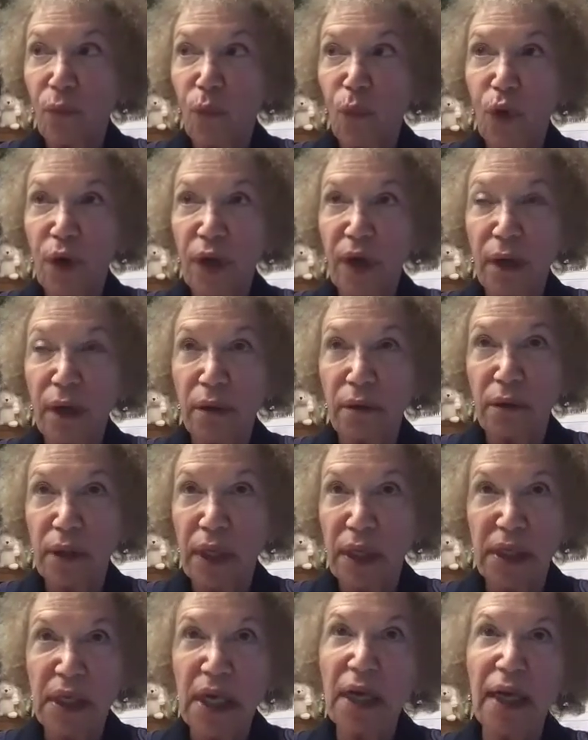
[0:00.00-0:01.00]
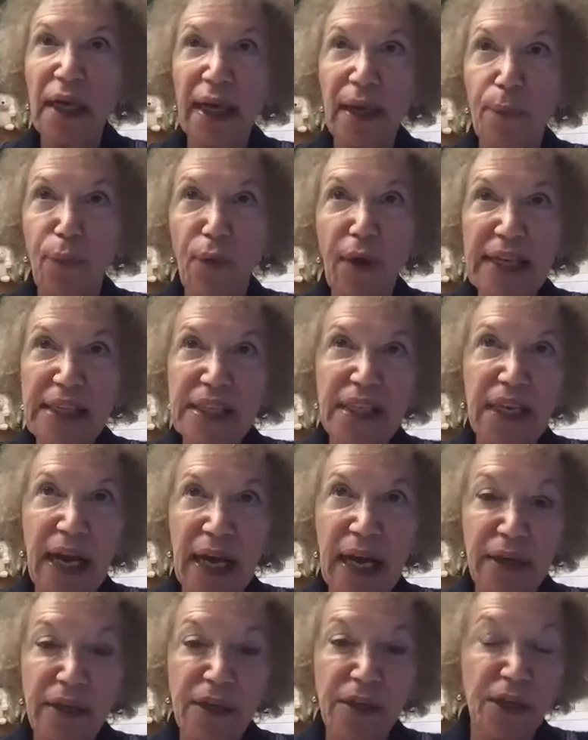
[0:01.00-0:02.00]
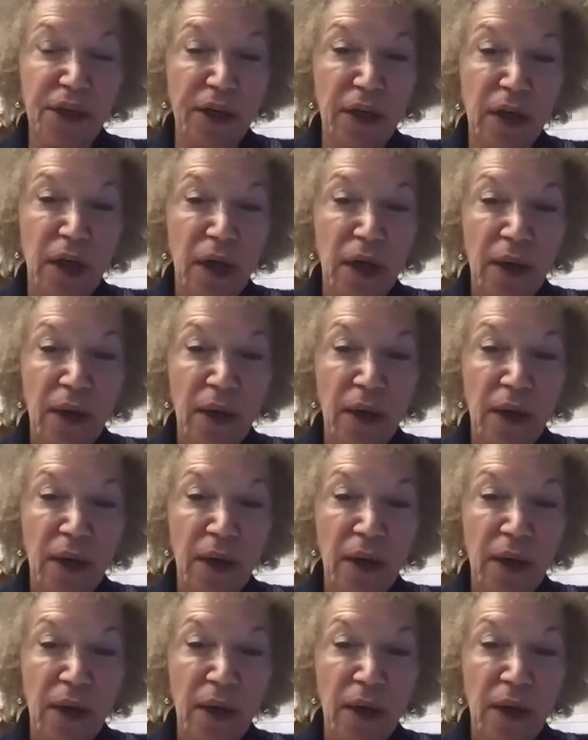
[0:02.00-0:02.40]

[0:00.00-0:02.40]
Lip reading: it's not like breast cancer,